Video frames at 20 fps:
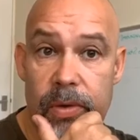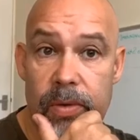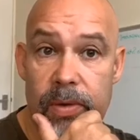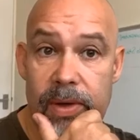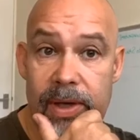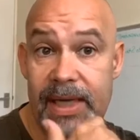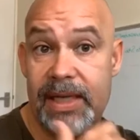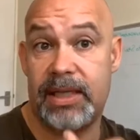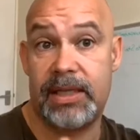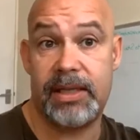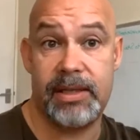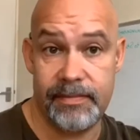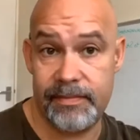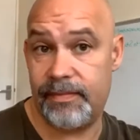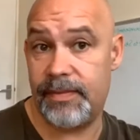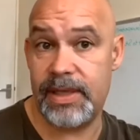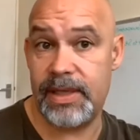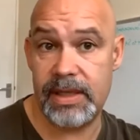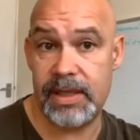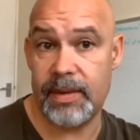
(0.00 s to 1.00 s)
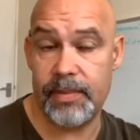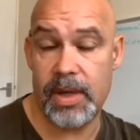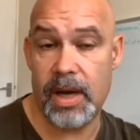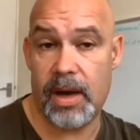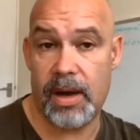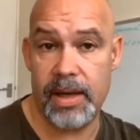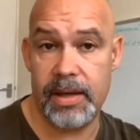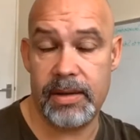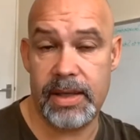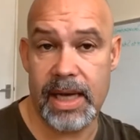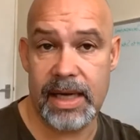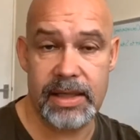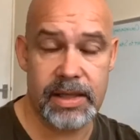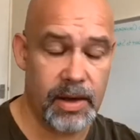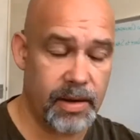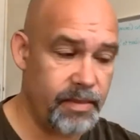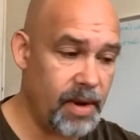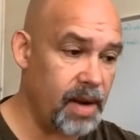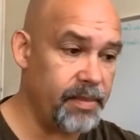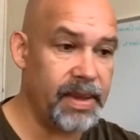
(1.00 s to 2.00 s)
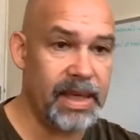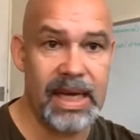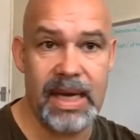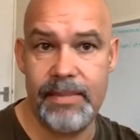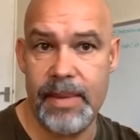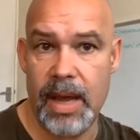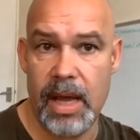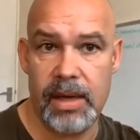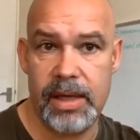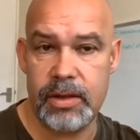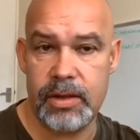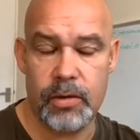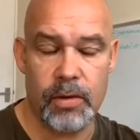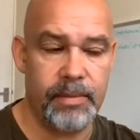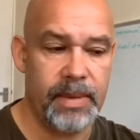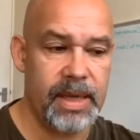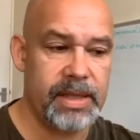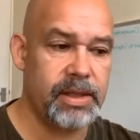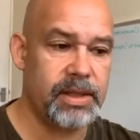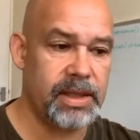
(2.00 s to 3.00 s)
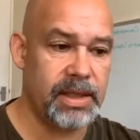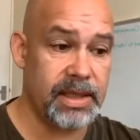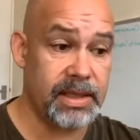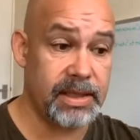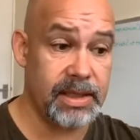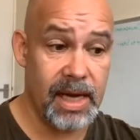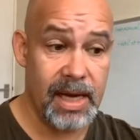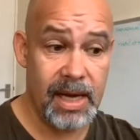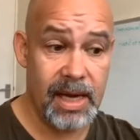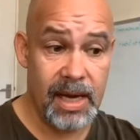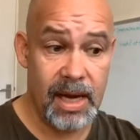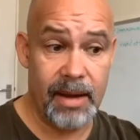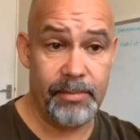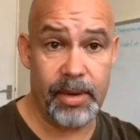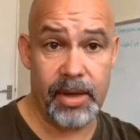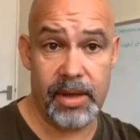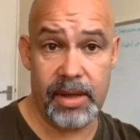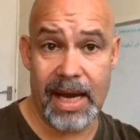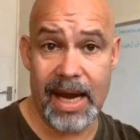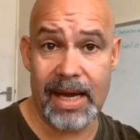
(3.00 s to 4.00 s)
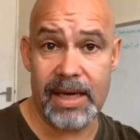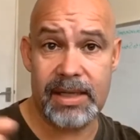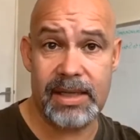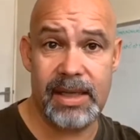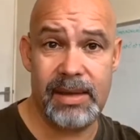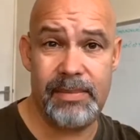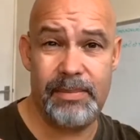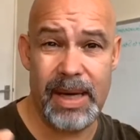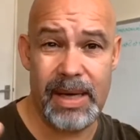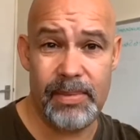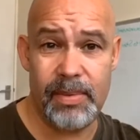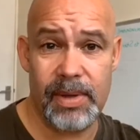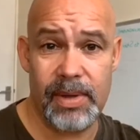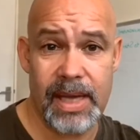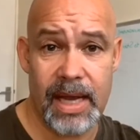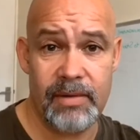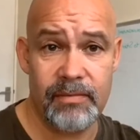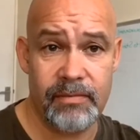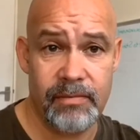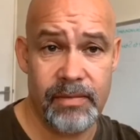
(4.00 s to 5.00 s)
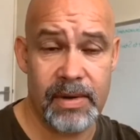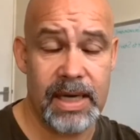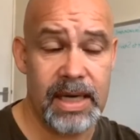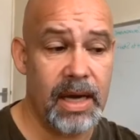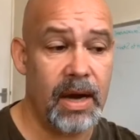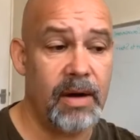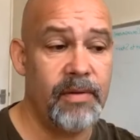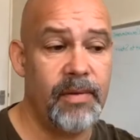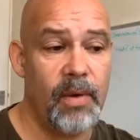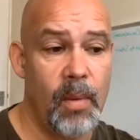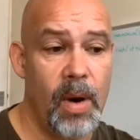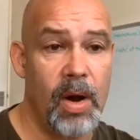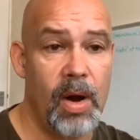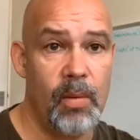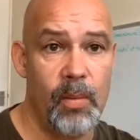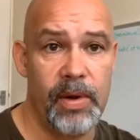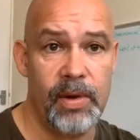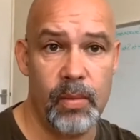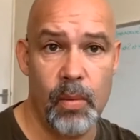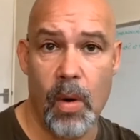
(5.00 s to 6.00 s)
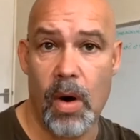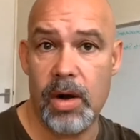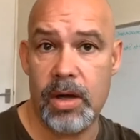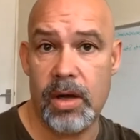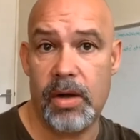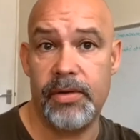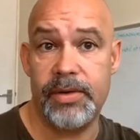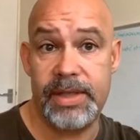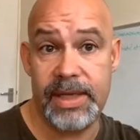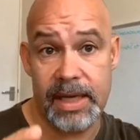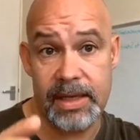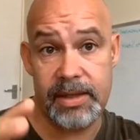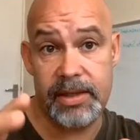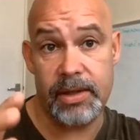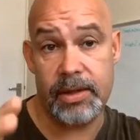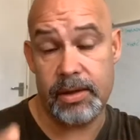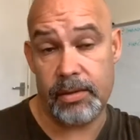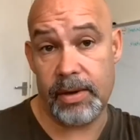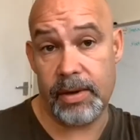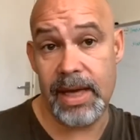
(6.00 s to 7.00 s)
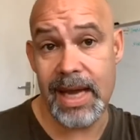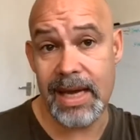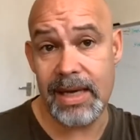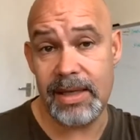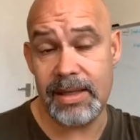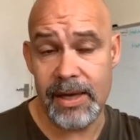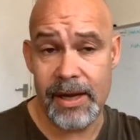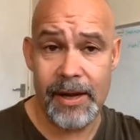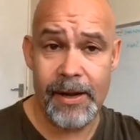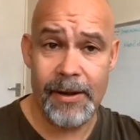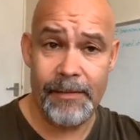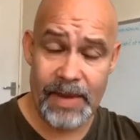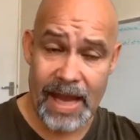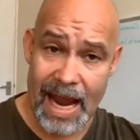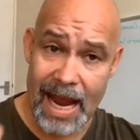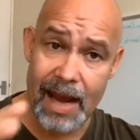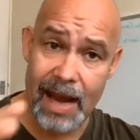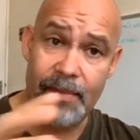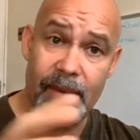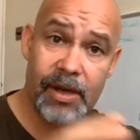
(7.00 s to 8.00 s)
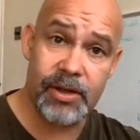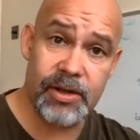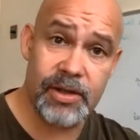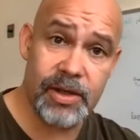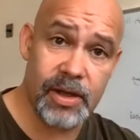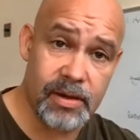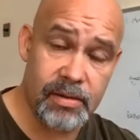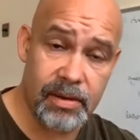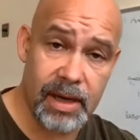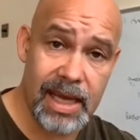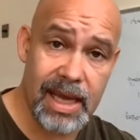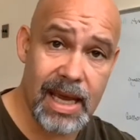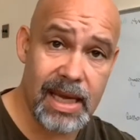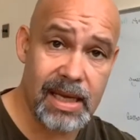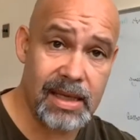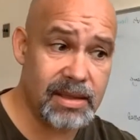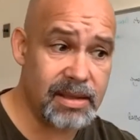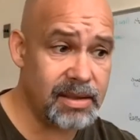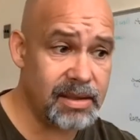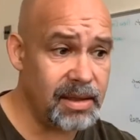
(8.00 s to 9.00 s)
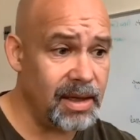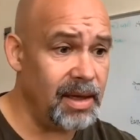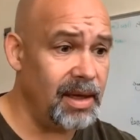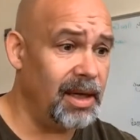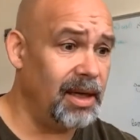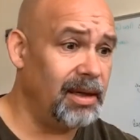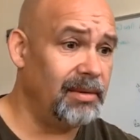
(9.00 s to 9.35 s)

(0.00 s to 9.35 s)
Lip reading: your list of some kind. Okay, so it might be an email list or a messenger list. But actually, people get really overwhelmed with what content to create, how much to create,